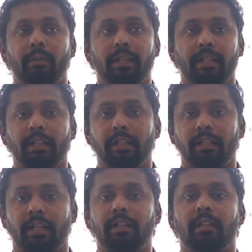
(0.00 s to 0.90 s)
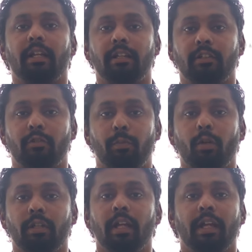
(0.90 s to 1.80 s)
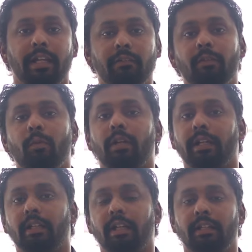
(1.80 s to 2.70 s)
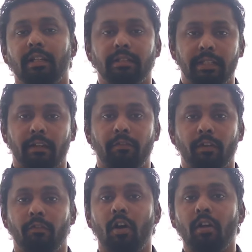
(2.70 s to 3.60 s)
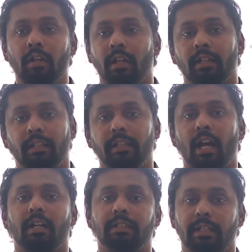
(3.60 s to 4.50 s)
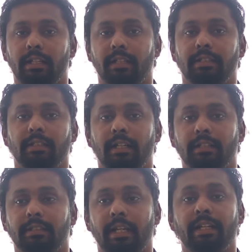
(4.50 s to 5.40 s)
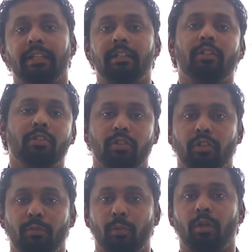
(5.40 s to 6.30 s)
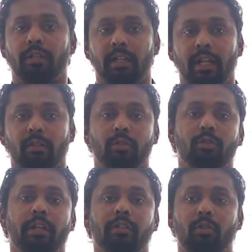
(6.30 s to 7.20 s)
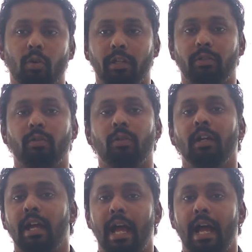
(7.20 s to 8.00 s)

very regulated sport even more regulated and safer for the younger generation that is getting introduced to the sport and who's going to go into